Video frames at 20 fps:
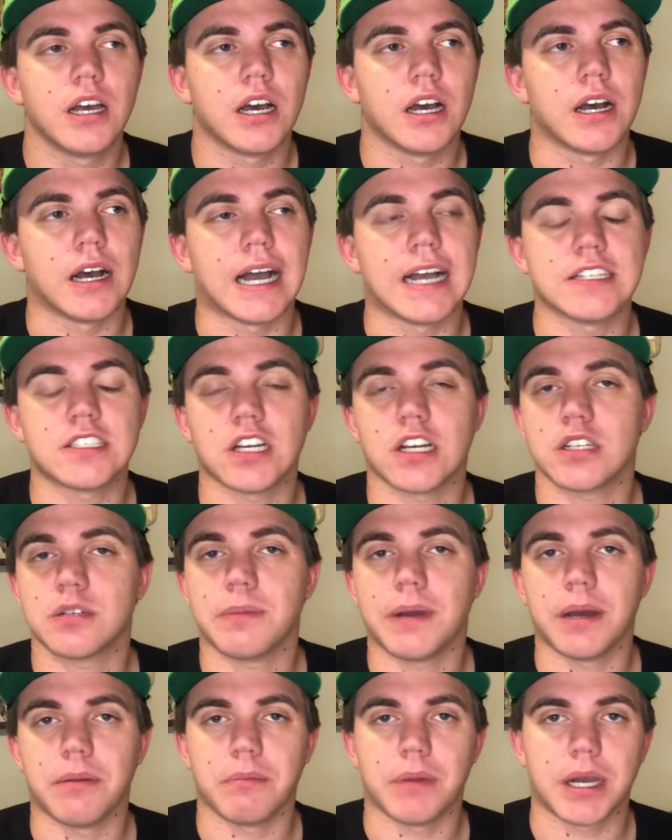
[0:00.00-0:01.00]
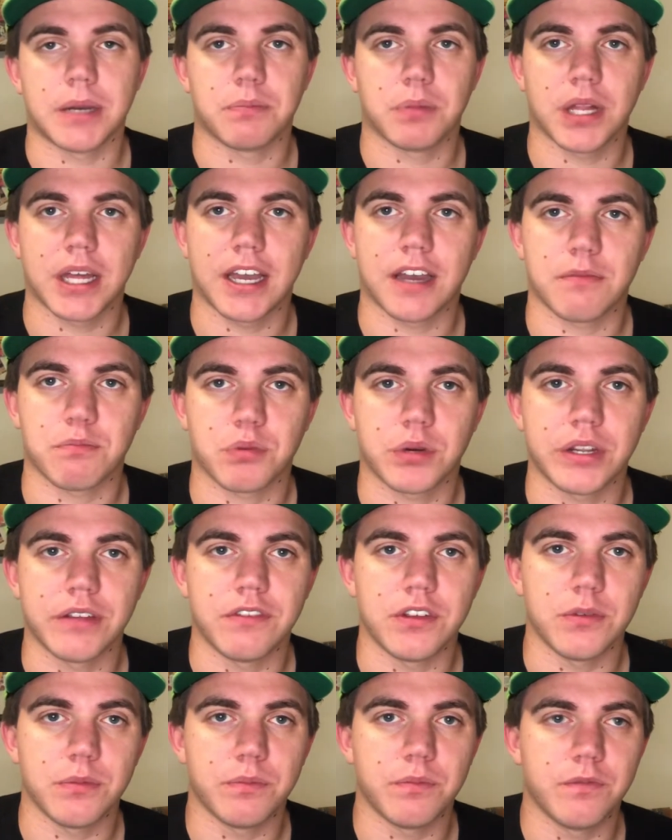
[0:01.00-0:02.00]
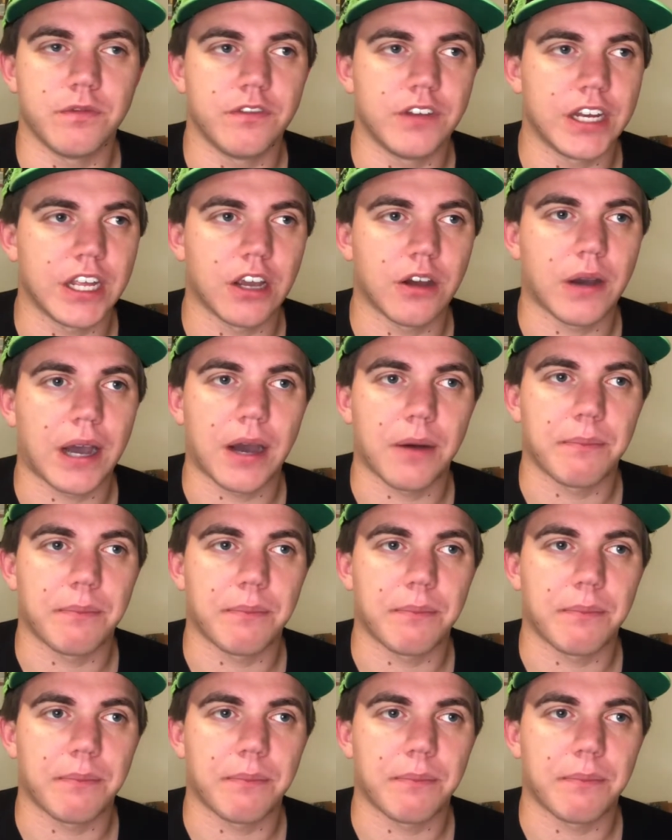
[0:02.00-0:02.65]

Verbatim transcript: Uh, I talked about my playoff preview video how